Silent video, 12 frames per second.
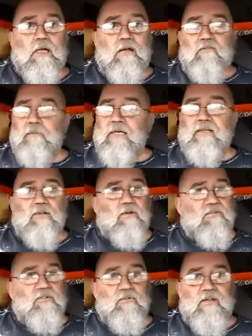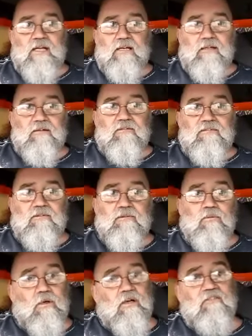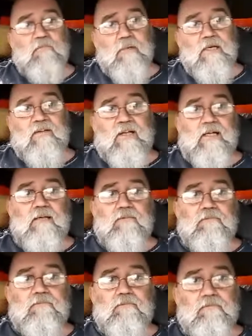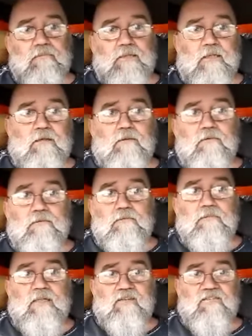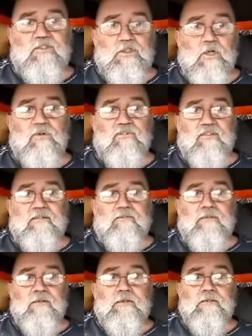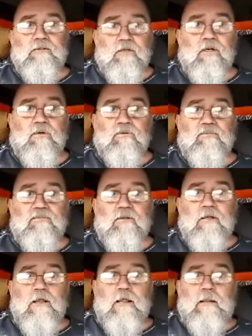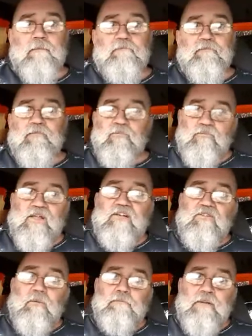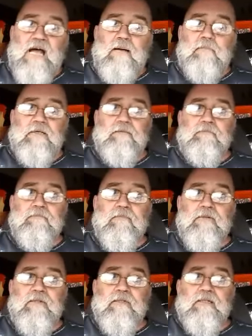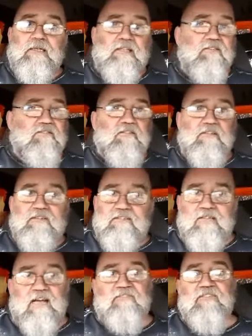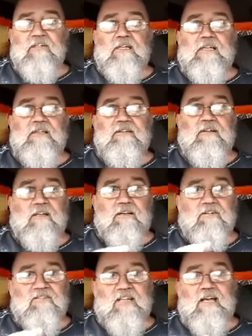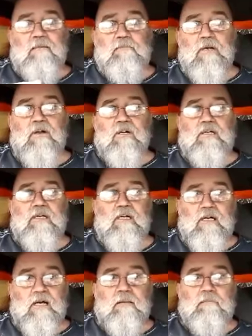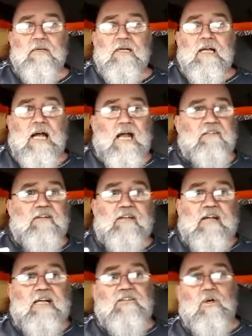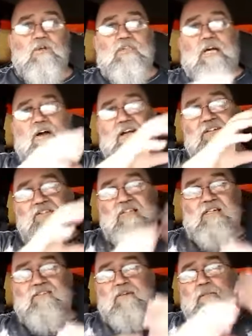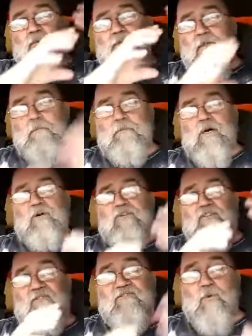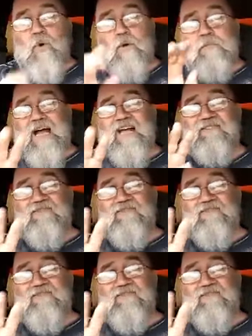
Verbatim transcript: Everybody knows who that is. Well, everybody that, you know, that's chosen knows. That's Obama. He's definitely uh, set America up. I mean, I told you how I seen somebody with a post, a four by